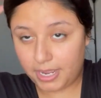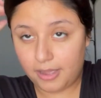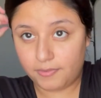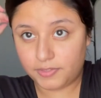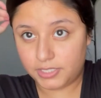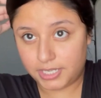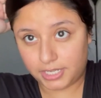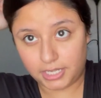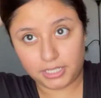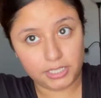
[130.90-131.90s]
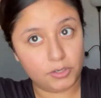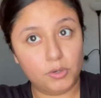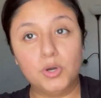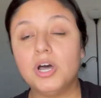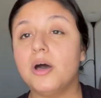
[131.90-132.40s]
have to take like a
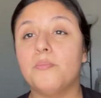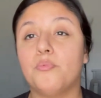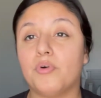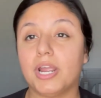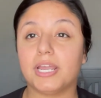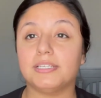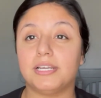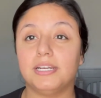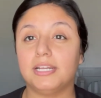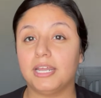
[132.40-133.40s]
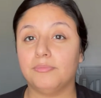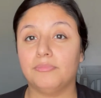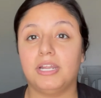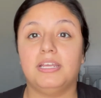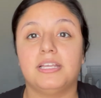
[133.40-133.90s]
little break because I need to get him
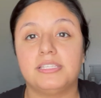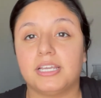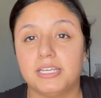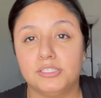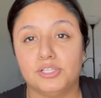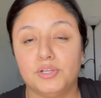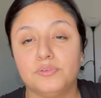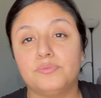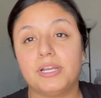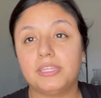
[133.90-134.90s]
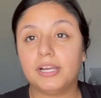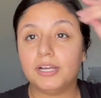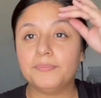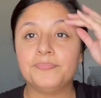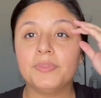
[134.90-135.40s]
ready. That's like his clothes right
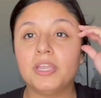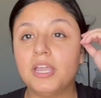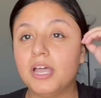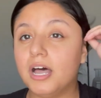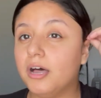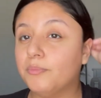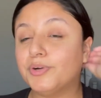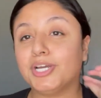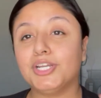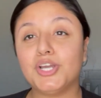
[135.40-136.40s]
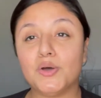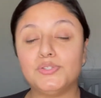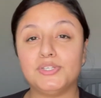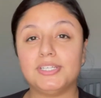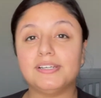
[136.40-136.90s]
there. Um, we're gonna go
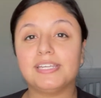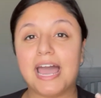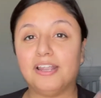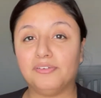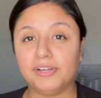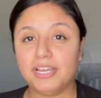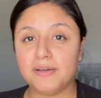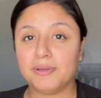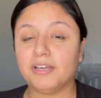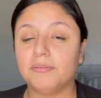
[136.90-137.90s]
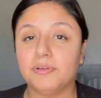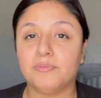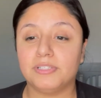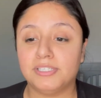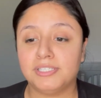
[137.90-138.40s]
to the Galleria. My hubby
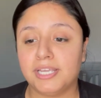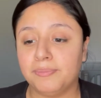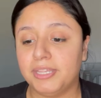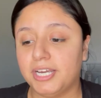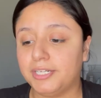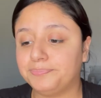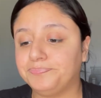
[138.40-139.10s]
wants to take me there